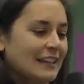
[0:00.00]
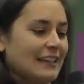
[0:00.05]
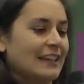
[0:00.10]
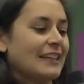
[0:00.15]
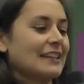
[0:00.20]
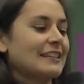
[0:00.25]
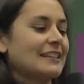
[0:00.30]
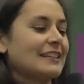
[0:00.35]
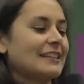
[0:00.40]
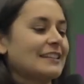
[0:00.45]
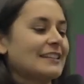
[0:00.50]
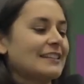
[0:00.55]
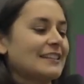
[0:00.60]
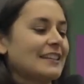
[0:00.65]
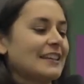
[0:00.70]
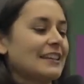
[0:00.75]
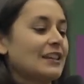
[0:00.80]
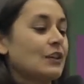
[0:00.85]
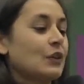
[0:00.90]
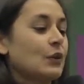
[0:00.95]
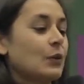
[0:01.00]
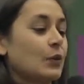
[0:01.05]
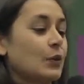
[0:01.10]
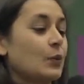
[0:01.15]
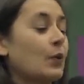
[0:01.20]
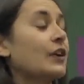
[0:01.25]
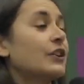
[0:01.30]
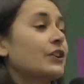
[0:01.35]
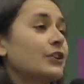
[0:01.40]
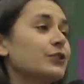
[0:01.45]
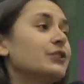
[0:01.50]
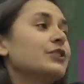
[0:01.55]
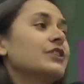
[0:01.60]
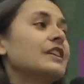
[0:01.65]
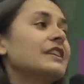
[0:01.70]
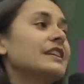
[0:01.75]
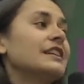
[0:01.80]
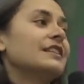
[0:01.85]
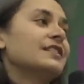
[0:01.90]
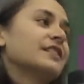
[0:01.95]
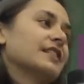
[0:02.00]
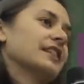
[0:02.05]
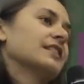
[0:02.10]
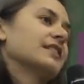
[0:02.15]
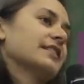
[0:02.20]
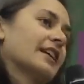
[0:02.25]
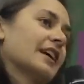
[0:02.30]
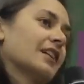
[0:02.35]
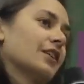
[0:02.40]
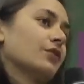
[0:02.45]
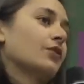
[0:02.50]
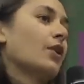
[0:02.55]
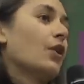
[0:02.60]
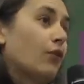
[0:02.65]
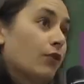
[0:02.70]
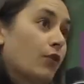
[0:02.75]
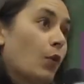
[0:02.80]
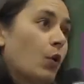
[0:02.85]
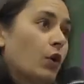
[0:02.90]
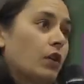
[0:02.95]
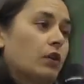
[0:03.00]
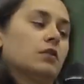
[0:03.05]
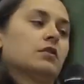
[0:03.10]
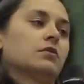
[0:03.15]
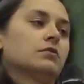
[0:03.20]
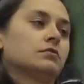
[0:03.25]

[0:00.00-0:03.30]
The idea is that we want to use these instead of for.